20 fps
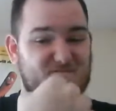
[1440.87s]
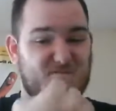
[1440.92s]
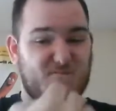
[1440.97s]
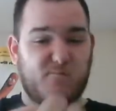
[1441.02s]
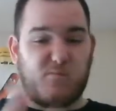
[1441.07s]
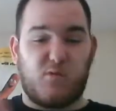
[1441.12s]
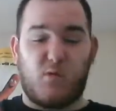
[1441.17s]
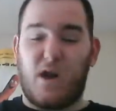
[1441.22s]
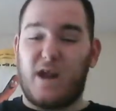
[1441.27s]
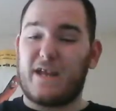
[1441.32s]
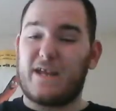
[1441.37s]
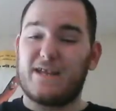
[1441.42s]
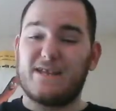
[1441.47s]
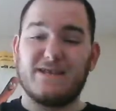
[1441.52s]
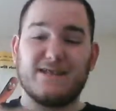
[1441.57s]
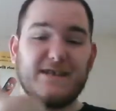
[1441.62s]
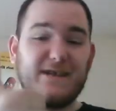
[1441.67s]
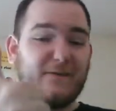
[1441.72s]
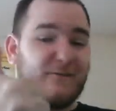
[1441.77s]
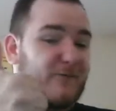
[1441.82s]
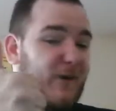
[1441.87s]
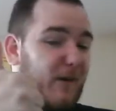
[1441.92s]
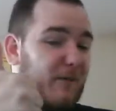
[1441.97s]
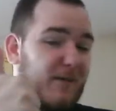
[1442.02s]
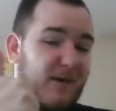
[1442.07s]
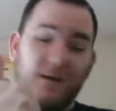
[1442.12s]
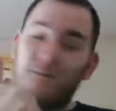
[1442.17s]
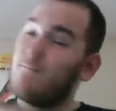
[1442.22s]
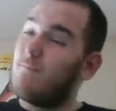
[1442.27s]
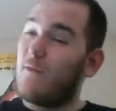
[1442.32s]
Surprisingly, a fun
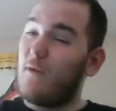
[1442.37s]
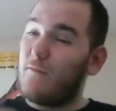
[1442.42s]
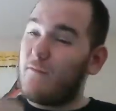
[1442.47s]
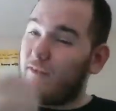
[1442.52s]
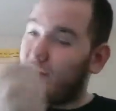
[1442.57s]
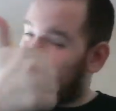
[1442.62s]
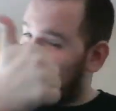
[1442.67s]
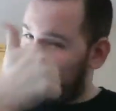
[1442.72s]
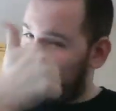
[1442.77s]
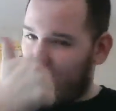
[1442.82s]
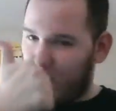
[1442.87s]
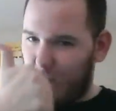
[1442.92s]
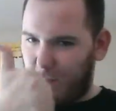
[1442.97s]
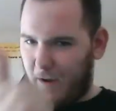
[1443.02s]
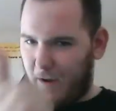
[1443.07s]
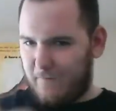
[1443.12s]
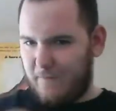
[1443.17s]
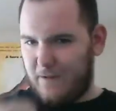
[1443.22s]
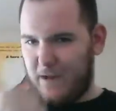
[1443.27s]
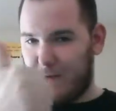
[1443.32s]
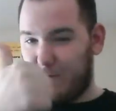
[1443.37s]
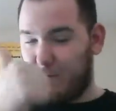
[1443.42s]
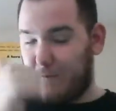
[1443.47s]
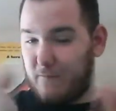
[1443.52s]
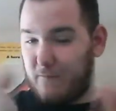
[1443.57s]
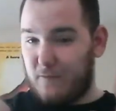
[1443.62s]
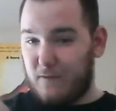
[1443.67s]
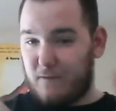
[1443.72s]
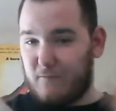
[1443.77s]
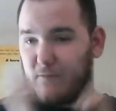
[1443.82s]
movie show by the end of a
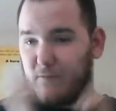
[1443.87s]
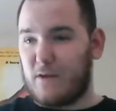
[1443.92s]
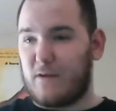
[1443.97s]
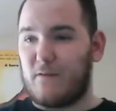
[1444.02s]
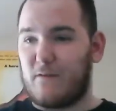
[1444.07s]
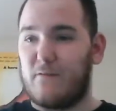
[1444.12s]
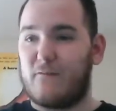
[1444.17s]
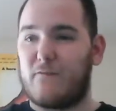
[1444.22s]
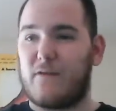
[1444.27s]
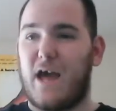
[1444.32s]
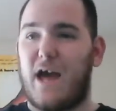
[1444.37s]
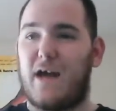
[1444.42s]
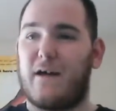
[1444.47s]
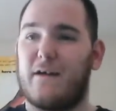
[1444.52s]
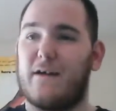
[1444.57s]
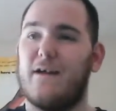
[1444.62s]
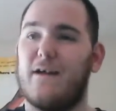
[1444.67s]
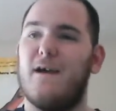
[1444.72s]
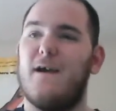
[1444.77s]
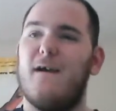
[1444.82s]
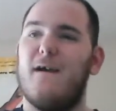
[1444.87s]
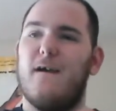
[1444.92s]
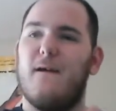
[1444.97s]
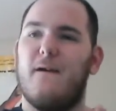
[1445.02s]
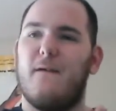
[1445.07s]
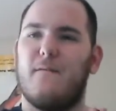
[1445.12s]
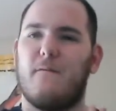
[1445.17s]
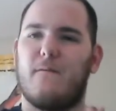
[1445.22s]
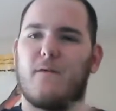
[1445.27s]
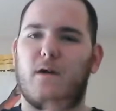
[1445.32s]
really good finale.
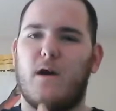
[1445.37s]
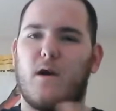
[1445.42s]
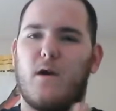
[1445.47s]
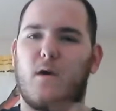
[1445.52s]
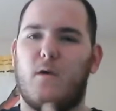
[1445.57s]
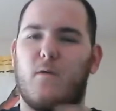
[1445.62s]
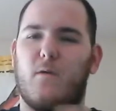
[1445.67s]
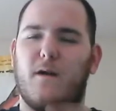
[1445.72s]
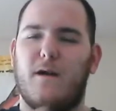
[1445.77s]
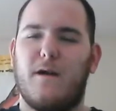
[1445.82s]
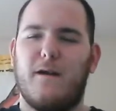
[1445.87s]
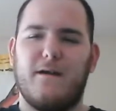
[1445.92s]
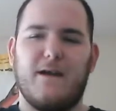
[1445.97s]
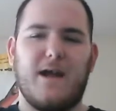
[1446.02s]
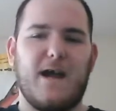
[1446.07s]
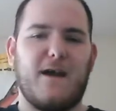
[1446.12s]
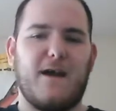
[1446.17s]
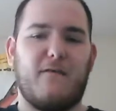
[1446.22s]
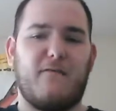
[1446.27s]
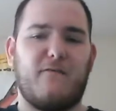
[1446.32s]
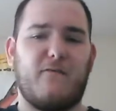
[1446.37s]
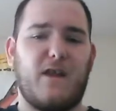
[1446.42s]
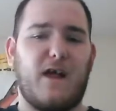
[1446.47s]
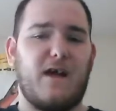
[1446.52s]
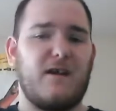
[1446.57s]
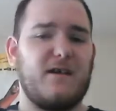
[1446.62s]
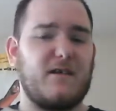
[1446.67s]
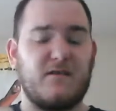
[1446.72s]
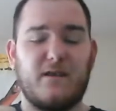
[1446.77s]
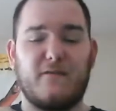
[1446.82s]
So, yeah,
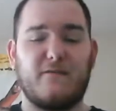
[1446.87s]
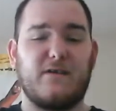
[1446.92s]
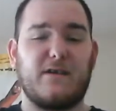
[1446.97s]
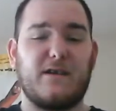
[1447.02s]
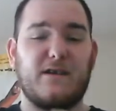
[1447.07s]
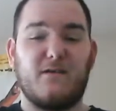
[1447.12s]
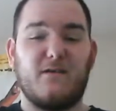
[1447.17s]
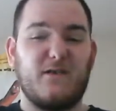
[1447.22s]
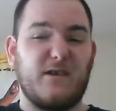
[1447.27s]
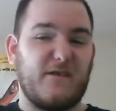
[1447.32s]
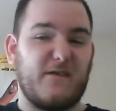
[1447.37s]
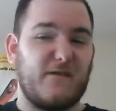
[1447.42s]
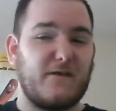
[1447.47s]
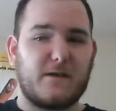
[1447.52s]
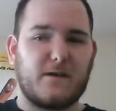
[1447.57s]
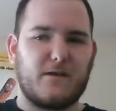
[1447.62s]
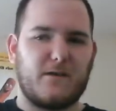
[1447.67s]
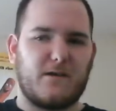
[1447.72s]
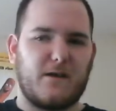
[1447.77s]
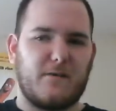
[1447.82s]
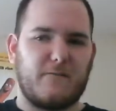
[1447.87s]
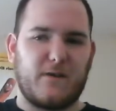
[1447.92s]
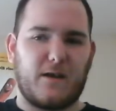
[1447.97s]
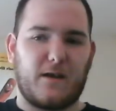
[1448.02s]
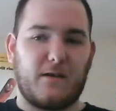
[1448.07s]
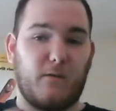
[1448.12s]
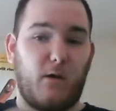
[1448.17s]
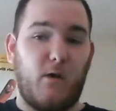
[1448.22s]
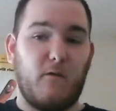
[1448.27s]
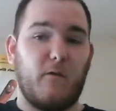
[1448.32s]
finale go definitely kill it. You know, I
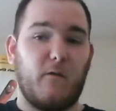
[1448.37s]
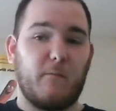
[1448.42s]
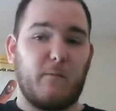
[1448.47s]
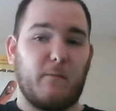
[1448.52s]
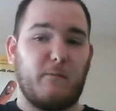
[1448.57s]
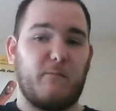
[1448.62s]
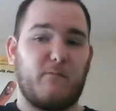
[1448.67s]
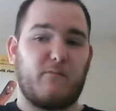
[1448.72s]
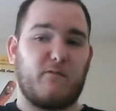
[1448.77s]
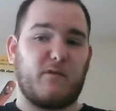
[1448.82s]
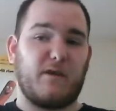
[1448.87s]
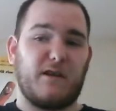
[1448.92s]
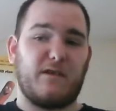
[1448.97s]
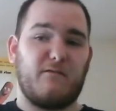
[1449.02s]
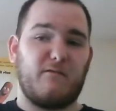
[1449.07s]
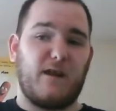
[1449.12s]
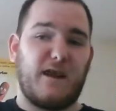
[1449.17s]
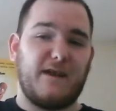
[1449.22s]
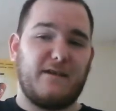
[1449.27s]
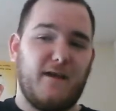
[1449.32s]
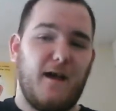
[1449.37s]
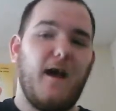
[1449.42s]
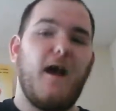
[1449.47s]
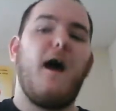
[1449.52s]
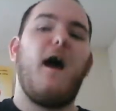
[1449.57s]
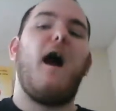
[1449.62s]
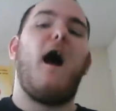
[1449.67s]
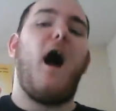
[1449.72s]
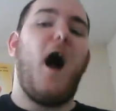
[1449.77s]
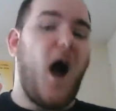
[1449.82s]
think all of them pretty great.
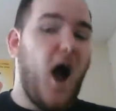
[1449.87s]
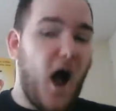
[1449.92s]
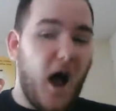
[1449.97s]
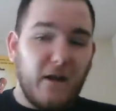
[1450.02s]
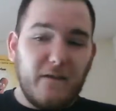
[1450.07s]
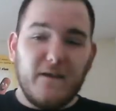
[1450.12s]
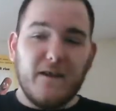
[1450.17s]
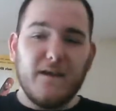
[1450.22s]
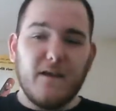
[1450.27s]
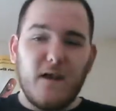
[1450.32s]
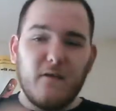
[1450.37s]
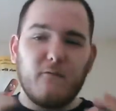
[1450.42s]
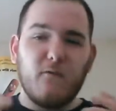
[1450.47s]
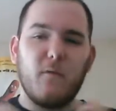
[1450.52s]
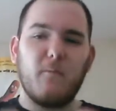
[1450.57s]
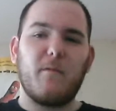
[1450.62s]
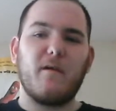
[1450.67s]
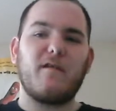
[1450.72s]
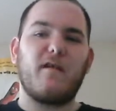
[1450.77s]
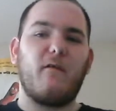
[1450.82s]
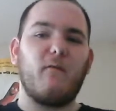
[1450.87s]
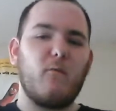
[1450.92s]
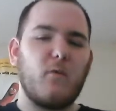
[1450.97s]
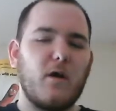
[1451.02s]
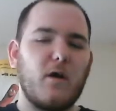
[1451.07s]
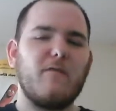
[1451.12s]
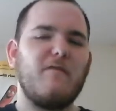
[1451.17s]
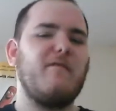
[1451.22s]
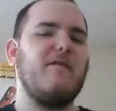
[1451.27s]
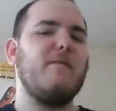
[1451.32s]
Oddly enough, we'll put out
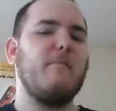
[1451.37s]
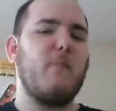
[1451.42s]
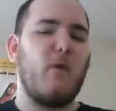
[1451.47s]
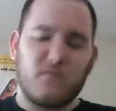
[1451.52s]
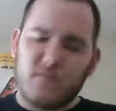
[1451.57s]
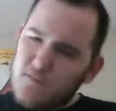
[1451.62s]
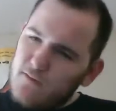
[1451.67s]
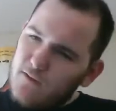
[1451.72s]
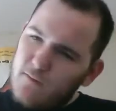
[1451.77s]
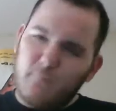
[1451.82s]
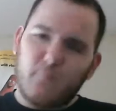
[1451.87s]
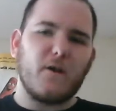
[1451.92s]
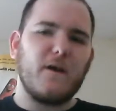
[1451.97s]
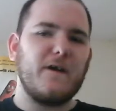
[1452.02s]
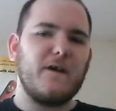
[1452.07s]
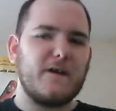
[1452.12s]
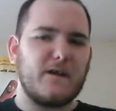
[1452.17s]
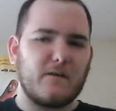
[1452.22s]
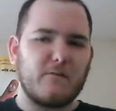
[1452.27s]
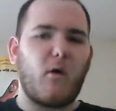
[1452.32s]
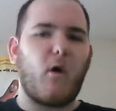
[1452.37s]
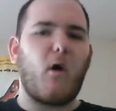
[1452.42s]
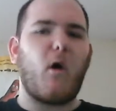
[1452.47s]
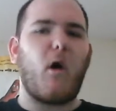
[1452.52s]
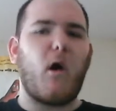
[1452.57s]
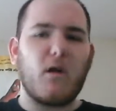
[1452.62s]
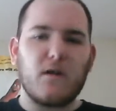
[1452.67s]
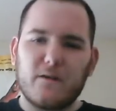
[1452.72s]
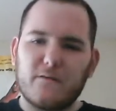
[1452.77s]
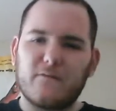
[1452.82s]
one of the most disappointing of
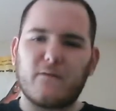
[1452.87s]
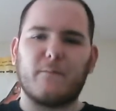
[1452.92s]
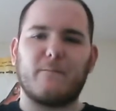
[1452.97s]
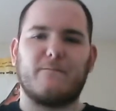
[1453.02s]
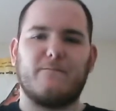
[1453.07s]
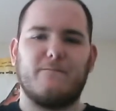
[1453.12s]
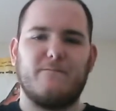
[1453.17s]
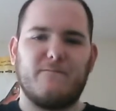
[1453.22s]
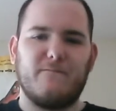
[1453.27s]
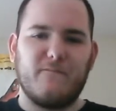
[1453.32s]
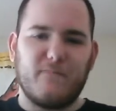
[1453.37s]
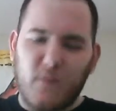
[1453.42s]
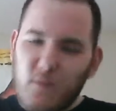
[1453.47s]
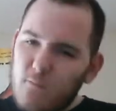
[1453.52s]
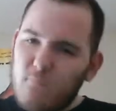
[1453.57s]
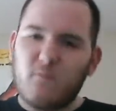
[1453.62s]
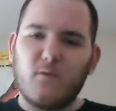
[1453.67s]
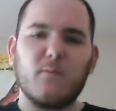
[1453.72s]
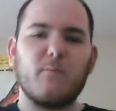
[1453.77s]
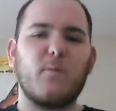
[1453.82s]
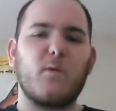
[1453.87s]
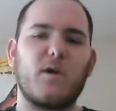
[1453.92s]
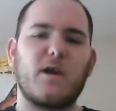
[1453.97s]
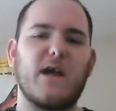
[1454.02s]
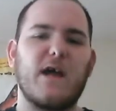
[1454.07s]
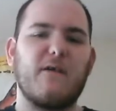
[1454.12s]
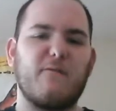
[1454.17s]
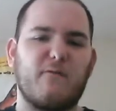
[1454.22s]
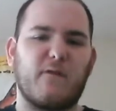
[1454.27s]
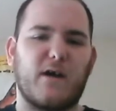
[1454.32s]
all of them. This one, more
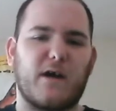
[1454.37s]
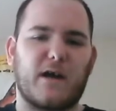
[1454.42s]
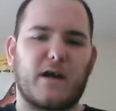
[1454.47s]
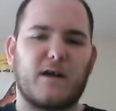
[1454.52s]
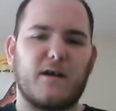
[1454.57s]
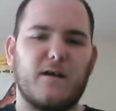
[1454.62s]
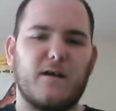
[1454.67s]
Cassine.